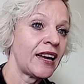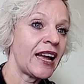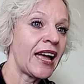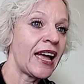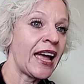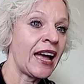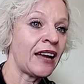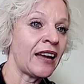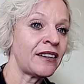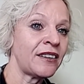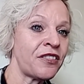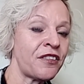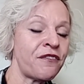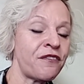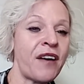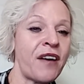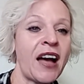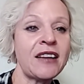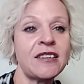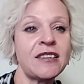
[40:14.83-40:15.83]
And the
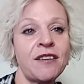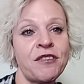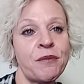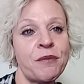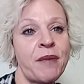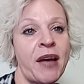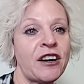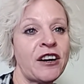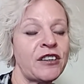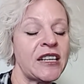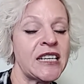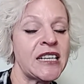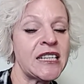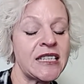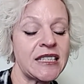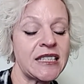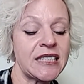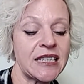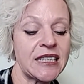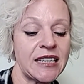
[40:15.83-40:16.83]
fact of the matter
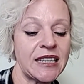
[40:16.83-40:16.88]
is,